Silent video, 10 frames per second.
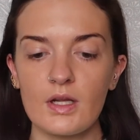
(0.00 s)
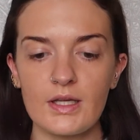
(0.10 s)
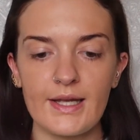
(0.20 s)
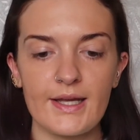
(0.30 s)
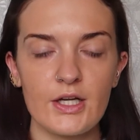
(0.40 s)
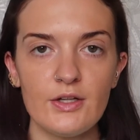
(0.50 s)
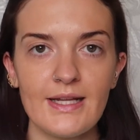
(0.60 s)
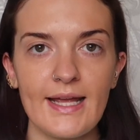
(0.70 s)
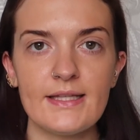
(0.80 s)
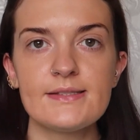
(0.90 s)
Okay, I don't
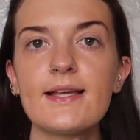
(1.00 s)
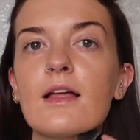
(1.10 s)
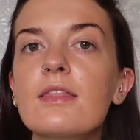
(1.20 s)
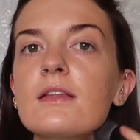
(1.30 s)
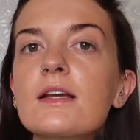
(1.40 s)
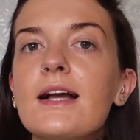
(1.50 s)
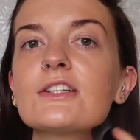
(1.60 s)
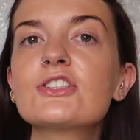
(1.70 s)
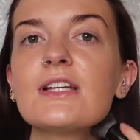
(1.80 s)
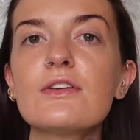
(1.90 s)
hate it. I think
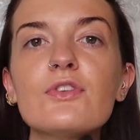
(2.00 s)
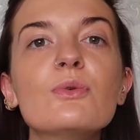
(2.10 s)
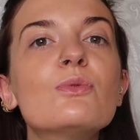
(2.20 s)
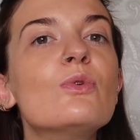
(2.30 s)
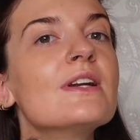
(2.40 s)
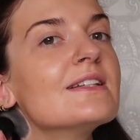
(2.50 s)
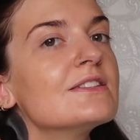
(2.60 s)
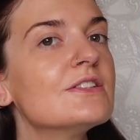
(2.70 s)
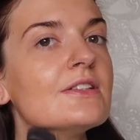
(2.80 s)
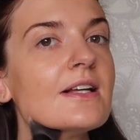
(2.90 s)
actually if you were wanting
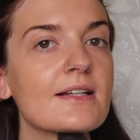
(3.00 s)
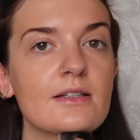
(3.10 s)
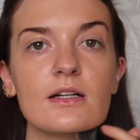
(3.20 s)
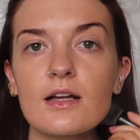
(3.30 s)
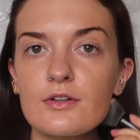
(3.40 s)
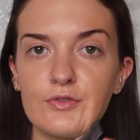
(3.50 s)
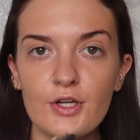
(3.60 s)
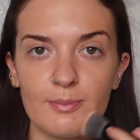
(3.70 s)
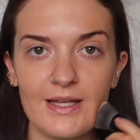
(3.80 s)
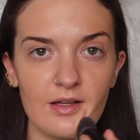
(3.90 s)
to do like a kind of
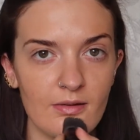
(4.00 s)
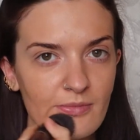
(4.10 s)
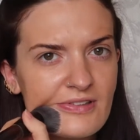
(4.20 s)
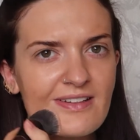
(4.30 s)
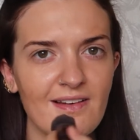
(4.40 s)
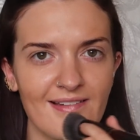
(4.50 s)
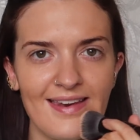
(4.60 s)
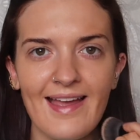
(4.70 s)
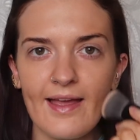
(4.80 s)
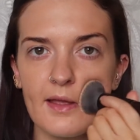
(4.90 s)
no makeup
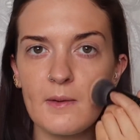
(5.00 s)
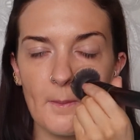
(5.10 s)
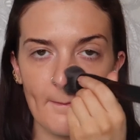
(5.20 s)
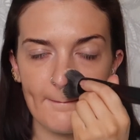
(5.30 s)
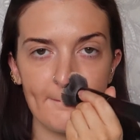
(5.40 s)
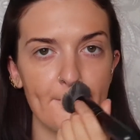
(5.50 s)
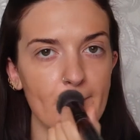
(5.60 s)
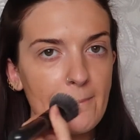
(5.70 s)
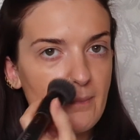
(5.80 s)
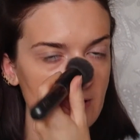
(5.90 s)
day,
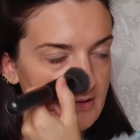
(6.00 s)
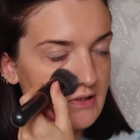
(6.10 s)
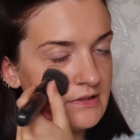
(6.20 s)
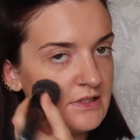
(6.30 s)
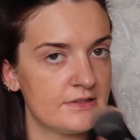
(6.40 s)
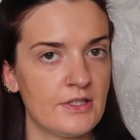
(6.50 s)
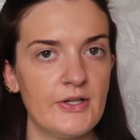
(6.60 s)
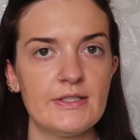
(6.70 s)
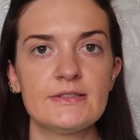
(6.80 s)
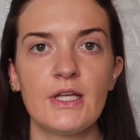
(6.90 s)
this is
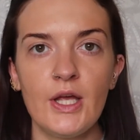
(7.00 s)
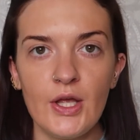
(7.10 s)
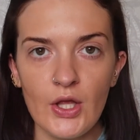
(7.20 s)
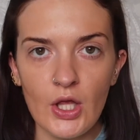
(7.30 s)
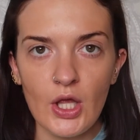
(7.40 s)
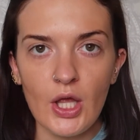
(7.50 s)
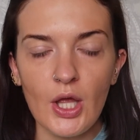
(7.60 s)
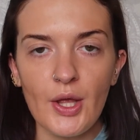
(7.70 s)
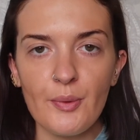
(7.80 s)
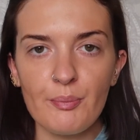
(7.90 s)
nice.
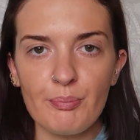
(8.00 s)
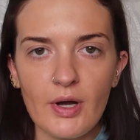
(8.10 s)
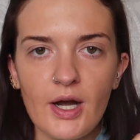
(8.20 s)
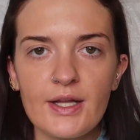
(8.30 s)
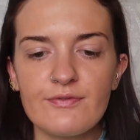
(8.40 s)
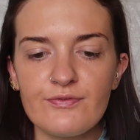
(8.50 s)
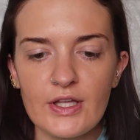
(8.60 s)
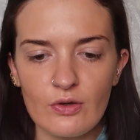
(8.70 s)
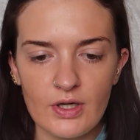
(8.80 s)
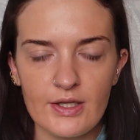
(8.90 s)
But I
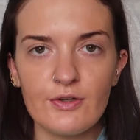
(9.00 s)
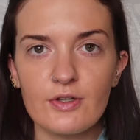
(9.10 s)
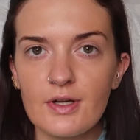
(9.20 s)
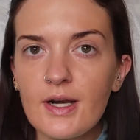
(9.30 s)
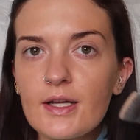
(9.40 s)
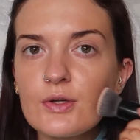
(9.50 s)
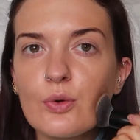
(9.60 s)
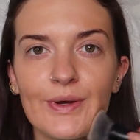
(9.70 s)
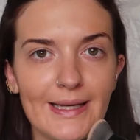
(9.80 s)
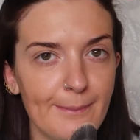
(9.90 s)
feel I look like an
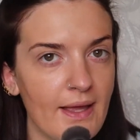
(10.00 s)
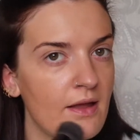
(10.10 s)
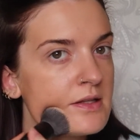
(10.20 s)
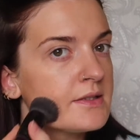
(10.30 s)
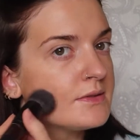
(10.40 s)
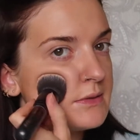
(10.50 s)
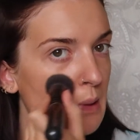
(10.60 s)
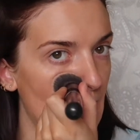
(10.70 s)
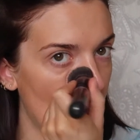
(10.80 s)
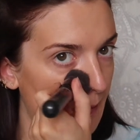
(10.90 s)
oily mess.
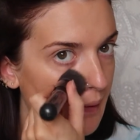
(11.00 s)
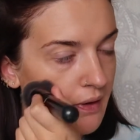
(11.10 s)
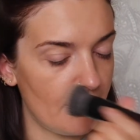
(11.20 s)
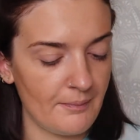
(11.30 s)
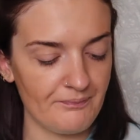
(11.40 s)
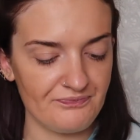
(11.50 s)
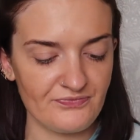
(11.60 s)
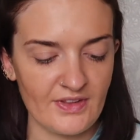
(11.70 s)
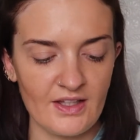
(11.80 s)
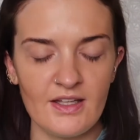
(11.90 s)
And
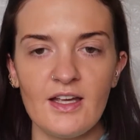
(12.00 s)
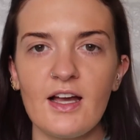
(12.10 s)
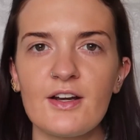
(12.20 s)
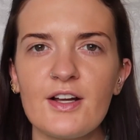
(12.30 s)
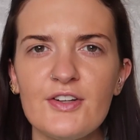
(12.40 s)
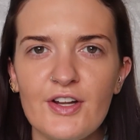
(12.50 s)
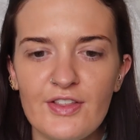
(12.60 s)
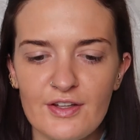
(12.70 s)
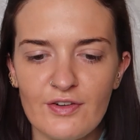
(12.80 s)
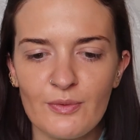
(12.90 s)
I know
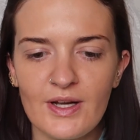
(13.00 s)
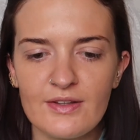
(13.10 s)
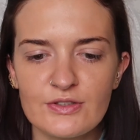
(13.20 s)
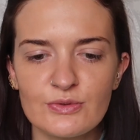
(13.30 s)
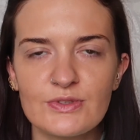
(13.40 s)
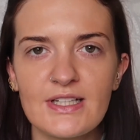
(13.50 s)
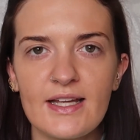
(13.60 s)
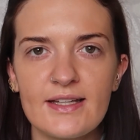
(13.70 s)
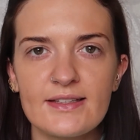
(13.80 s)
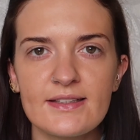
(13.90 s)
that if I wear this all
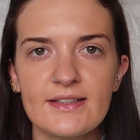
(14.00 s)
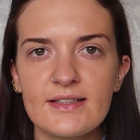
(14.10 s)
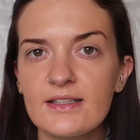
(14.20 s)
day,